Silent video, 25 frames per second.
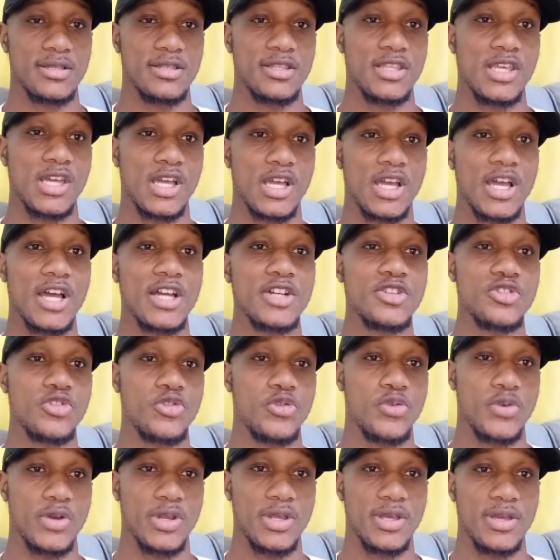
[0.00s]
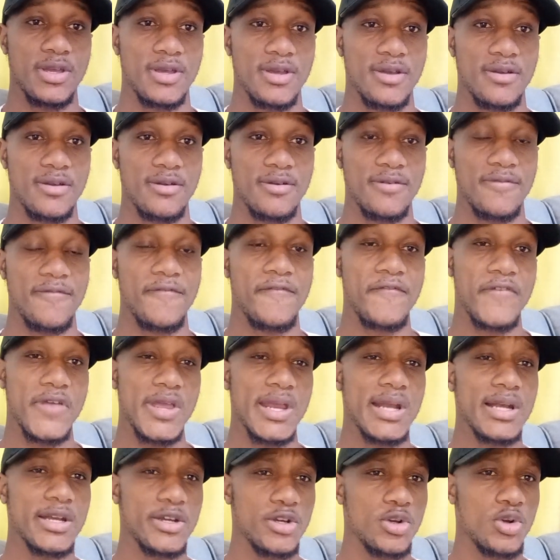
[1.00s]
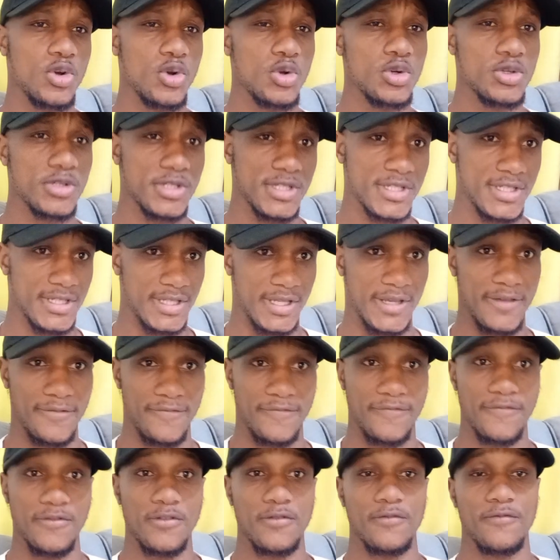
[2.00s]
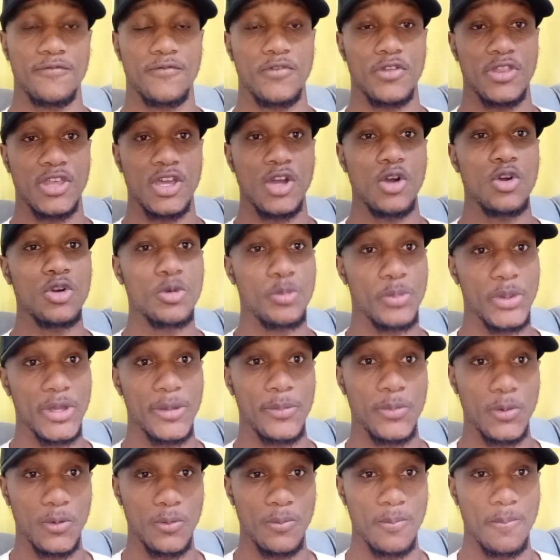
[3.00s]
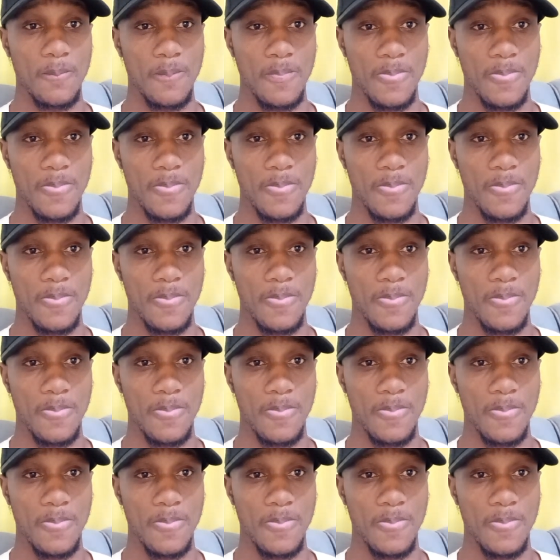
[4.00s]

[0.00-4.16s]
their country feel not safe for their own people.